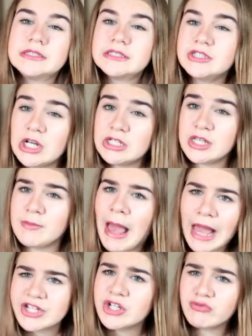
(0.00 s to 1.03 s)
Just
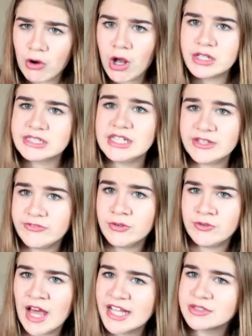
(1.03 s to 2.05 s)
imagine raw
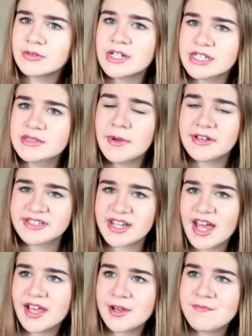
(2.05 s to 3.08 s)
seafood. That's what it smells like.